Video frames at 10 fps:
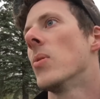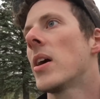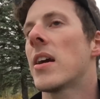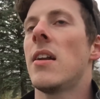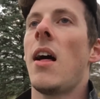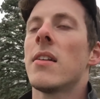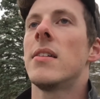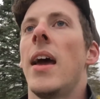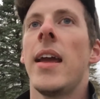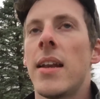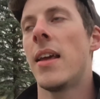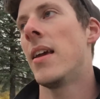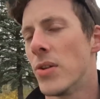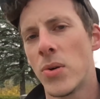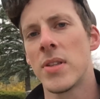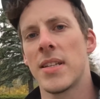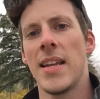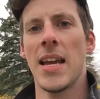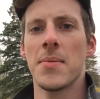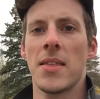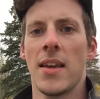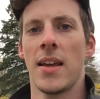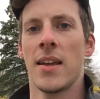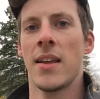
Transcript: working all night, doing the damn thing.